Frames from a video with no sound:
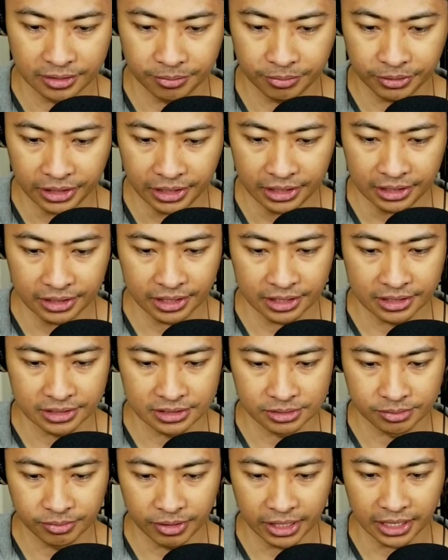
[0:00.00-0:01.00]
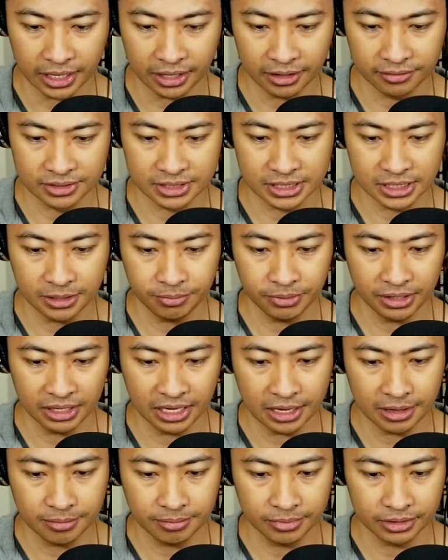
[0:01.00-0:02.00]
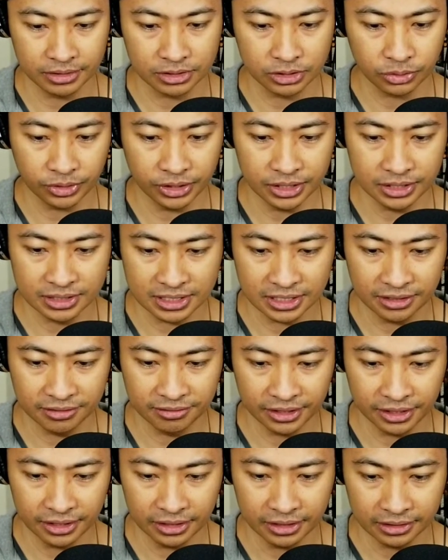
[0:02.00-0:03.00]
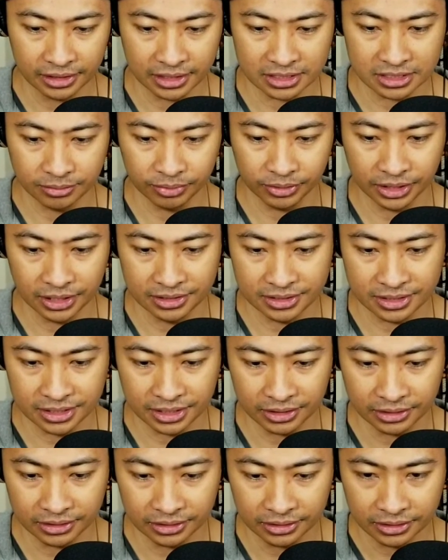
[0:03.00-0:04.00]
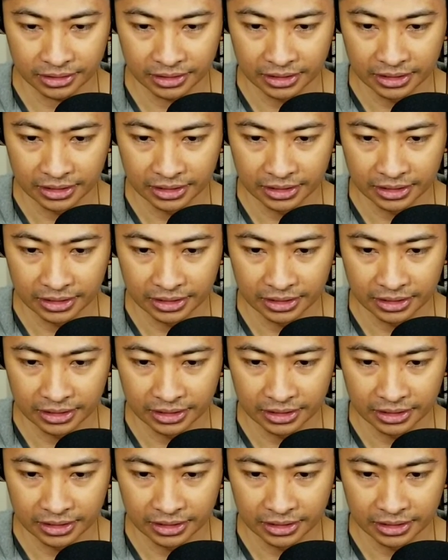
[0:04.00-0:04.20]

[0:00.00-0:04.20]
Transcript: the blade is made out of C P M twenty C V. That's the blade steel.